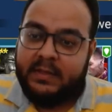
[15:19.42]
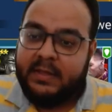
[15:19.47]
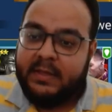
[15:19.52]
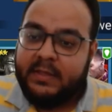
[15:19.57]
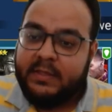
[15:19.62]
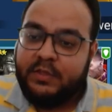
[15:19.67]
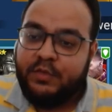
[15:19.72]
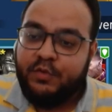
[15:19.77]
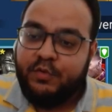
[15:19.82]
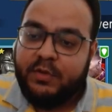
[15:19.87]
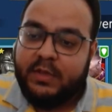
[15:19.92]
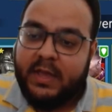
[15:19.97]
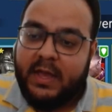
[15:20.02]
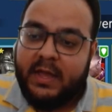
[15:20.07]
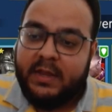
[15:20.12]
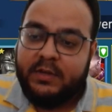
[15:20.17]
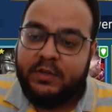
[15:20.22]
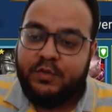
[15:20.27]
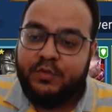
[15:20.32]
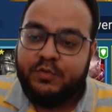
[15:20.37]
You
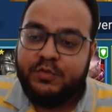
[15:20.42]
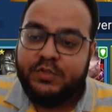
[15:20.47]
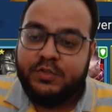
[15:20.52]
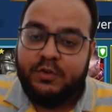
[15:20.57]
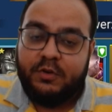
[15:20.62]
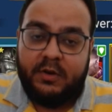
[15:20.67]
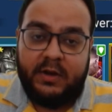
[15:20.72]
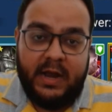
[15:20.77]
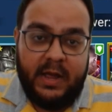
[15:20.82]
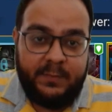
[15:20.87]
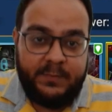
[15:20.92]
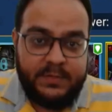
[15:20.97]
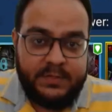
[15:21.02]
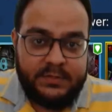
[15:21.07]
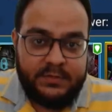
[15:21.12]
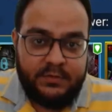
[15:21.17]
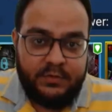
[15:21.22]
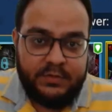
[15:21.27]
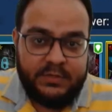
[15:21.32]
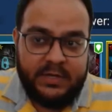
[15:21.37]
can use
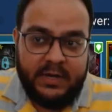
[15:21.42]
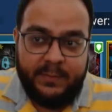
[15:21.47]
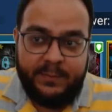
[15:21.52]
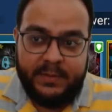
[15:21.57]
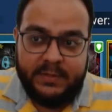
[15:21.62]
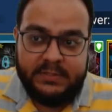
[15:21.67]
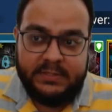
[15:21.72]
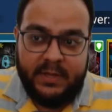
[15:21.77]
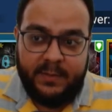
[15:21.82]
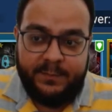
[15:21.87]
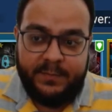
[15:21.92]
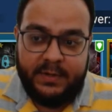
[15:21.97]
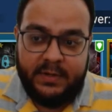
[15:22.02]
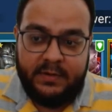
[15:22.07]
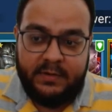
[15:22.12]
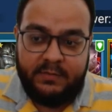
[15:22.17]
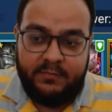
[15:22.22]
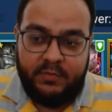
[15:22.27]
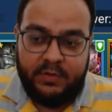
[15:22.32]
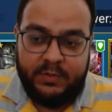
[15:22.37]
Skoramus, who's an epic
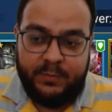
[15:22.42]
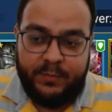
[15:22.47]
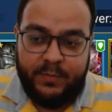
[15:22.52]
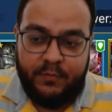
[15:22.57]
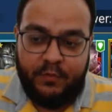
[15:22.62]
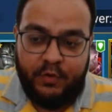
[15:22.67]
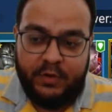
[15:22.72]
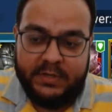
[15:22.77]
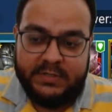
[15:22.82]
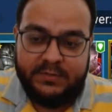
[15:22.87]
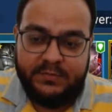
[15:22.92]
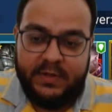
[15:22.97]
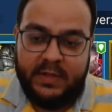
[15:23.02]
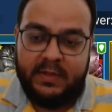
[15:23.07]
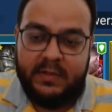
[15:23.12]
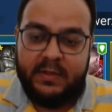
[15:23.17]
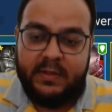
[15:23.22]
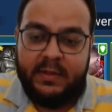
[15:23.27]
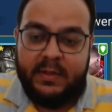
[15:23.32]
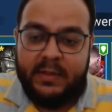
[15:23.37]
champion, for the provoke as
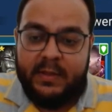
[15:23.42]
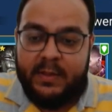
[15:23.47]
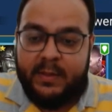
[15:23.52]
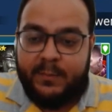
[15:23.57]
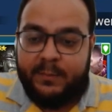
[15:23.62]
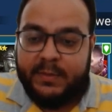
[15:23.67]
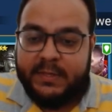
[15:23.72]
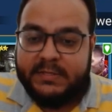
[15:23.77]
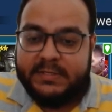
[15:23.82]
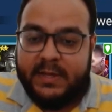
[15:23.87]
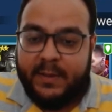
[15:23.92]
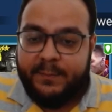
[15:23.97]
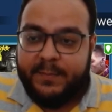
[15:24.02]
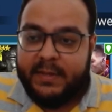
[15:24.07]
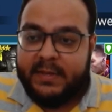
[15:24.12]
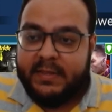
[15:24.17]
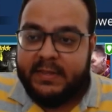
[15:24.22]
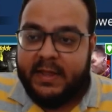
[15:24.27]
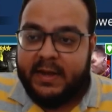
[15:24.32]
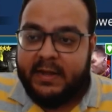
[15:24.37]
well. But the
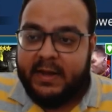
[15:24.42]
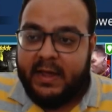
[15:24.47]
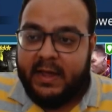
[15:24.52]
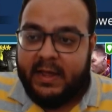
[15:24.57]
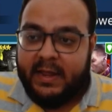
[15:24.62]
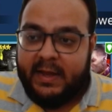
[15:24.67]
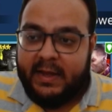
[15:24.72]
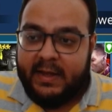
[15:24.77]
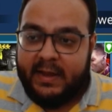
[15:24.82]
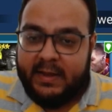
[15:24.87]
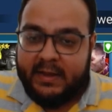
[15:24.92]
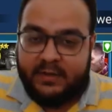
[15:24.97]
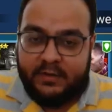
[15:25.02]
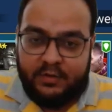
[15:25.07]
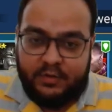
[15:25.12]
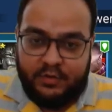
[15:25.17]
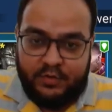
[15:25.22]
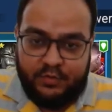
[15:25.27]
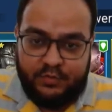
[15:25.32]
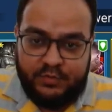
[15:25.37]
champion that I like to
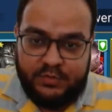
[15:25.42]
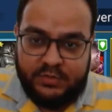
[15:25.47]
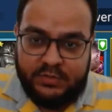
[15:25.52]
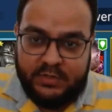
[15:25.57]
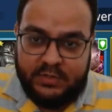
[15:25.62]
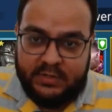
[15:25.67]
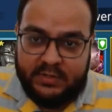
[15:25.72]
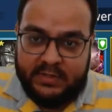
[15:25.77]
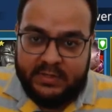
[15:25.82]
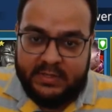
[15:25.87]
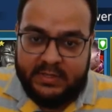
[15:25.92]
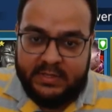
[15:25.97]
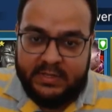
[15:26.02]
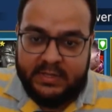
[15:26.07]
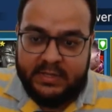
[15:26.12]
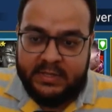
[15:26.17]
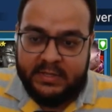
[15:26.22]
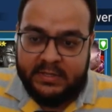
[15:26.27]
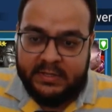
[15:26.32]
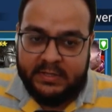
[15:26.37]
use
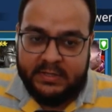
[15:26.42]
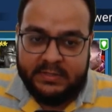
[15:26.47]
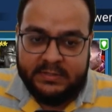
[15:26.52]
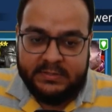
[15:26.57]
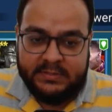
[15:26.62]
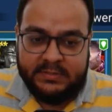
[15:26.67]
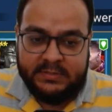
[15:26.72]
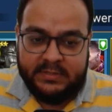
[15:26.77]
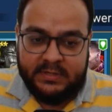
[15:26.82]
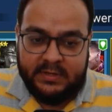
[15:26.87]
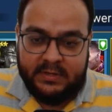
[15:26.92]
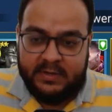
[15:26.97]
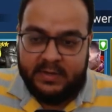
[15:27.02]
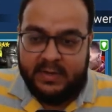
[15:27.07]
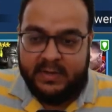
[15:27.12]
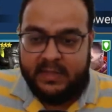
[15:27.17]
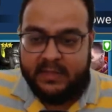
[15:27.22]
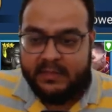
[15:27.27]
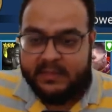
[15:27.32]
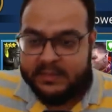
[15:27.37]
is,
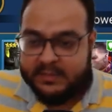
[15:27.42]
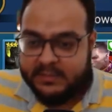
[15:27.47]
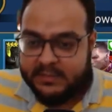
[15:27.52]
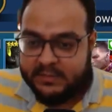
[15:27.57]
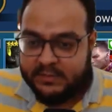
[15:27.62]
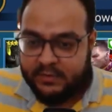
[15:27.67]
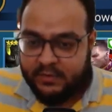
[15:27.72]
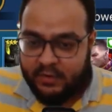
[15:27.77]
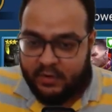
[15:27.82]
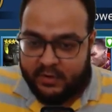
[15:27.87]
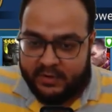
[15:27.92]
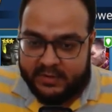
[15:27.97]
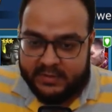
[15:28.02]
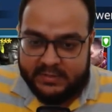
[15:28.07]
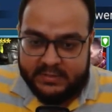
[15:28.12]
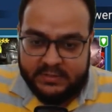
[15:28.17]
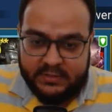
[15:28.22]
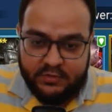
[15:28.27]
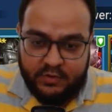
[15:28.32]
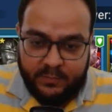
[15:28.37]
again, this is not an
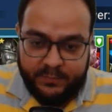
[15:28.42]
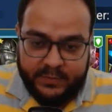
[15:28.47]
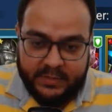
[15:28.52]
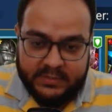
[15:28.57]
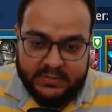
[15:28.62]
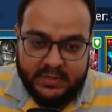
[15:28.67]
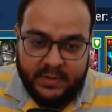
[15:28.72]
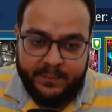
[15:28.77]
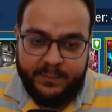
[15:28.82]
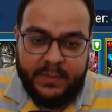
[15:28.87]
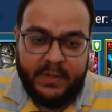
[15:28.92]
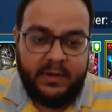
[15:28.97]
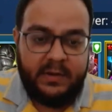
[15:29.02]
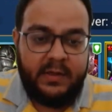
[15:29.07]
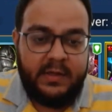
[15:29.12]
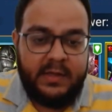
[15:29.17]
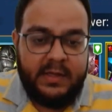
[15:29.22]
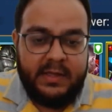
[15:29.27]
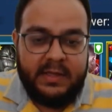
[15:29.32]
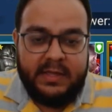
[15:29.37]
easy to obtain champion.
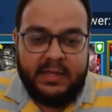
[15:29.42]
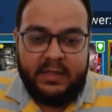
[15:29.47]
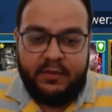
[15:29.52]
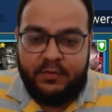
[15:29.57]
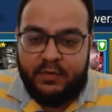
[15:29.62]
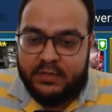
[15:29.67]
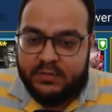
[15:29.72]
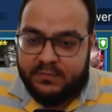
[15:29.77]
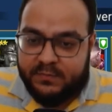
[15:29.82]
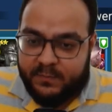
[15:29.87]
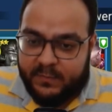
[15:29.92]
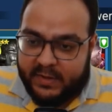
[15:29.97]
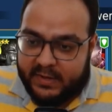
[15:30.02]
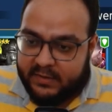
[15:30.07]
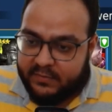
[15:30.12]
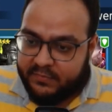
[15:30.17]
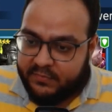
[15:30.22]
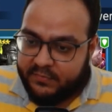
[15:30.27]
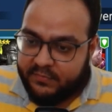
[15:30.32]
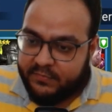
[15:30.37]
He was my
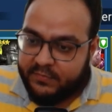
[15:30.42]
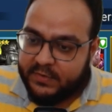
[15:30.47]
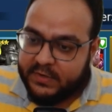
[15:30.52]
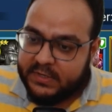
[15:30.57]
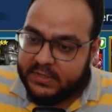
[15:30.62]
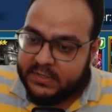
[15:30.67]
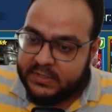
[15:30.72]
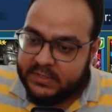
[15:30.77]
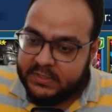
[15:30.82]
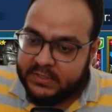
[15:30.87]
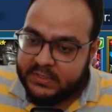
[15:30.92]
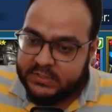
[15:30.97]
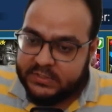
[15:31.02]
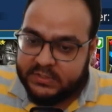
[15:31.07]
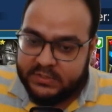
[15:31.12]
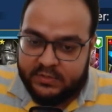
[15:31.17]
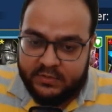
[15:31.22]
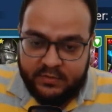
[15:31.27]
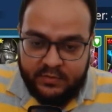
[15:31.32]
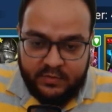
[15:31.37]

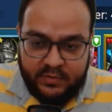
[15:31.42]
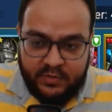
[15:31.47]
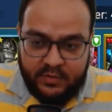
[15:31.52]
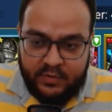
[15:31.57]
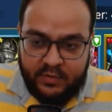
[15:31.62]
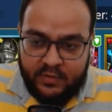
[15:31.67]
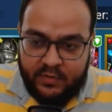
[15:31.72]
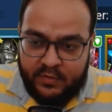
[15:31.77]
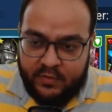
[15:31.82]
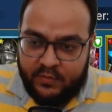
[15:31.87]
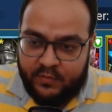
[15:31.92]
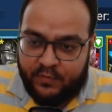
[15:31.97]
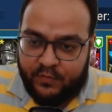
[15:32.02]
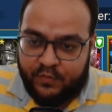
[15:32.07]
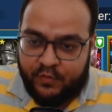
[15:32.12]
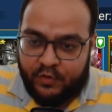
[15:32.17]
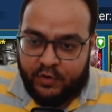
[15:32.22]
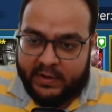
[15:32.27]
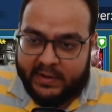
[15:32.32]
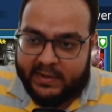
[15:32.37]
first
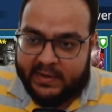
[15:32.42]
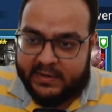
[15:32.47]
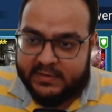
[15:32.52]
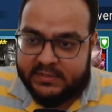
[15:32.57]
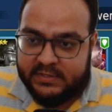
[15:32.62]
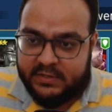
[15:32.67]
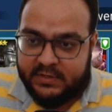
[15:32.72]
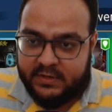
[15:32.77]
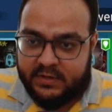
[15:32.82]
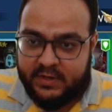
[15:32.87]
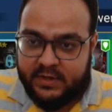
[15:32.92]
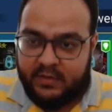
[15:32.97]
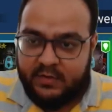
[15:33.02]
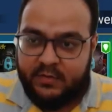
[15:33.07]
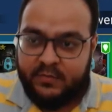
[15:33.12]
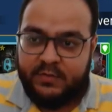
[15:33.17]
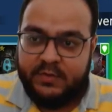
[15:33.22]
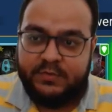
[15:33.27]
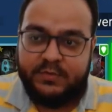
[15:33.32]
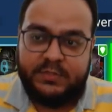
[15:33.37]
Void legendary,
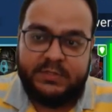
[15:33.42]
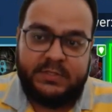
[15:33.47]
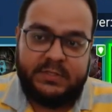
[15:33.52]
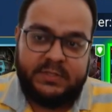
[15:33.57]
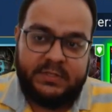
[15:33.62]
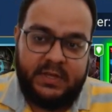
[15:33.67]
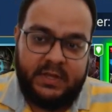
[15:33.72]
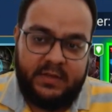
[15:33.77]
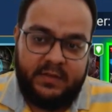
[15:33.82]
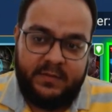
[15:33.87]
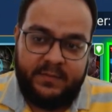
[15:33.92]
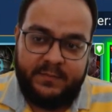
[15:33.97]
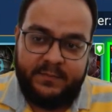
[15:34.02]
which was this guy.